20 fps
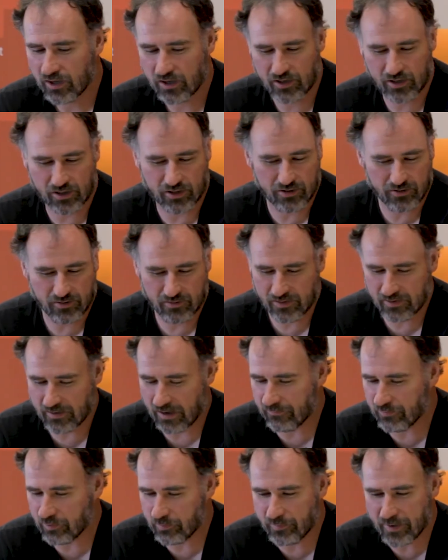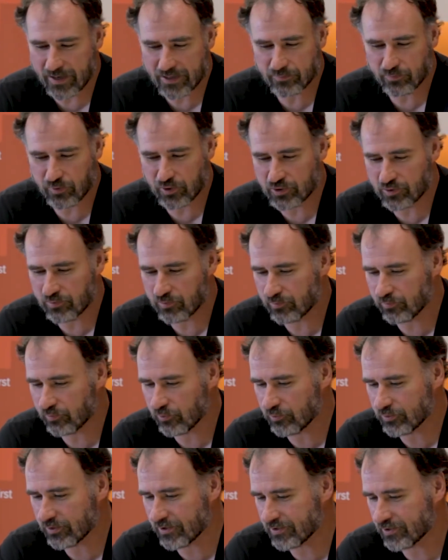can have the best possible
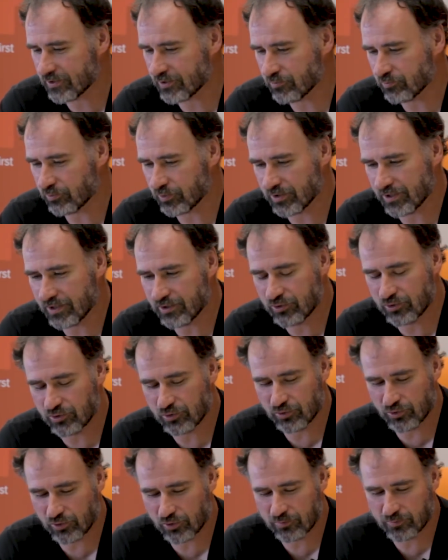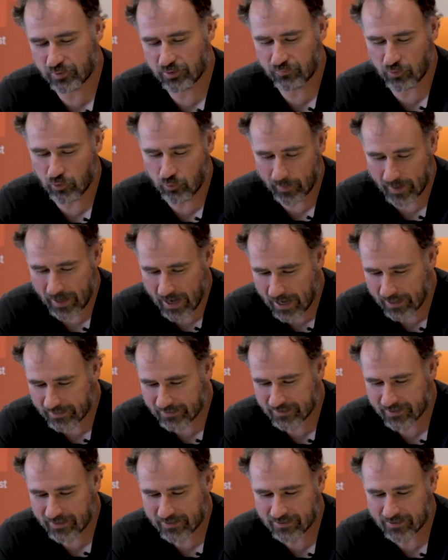processes and procedures in terms of open
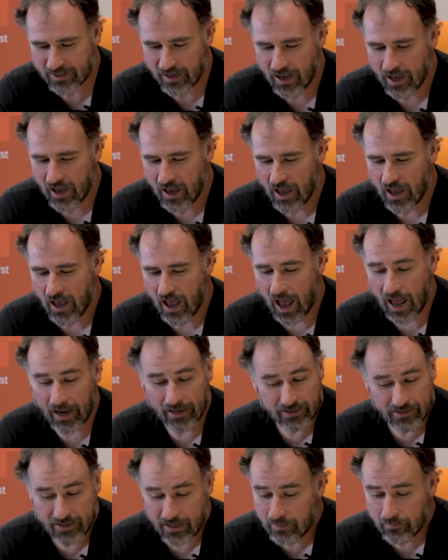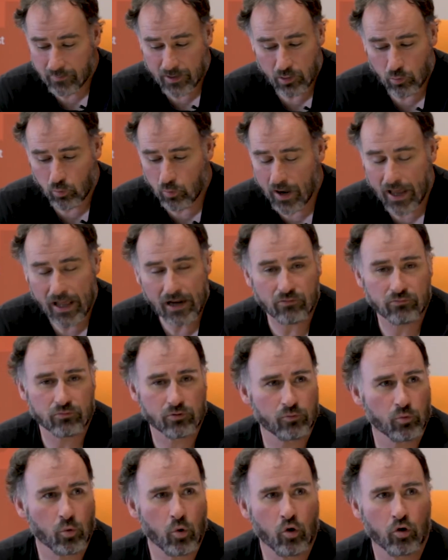access, and indeed may well
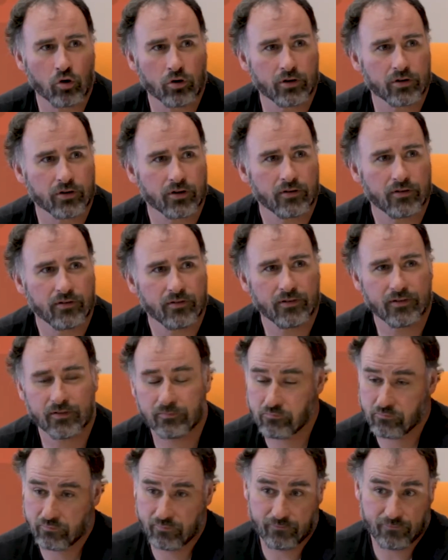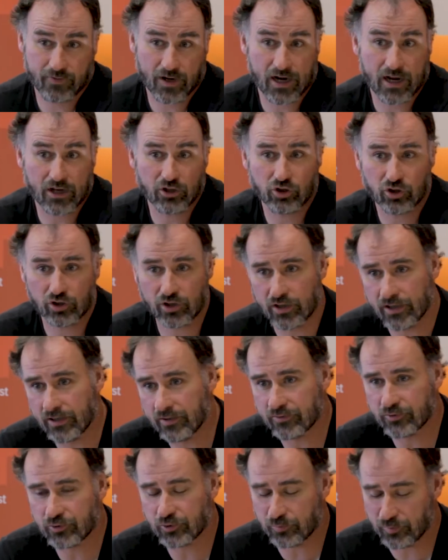reward financially,
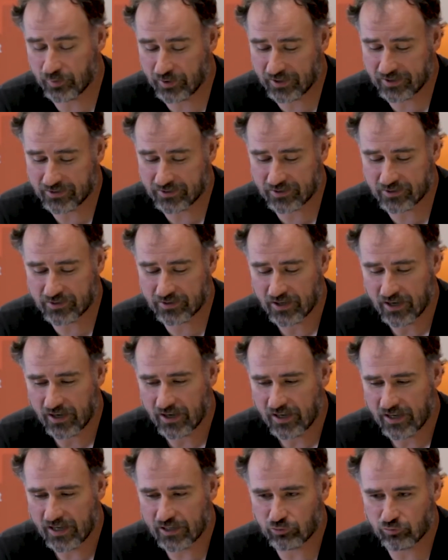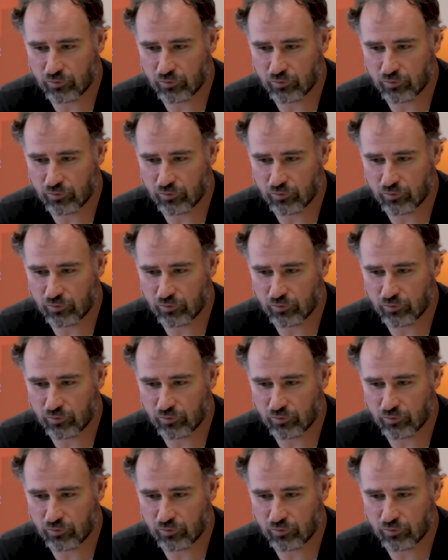in some cases, its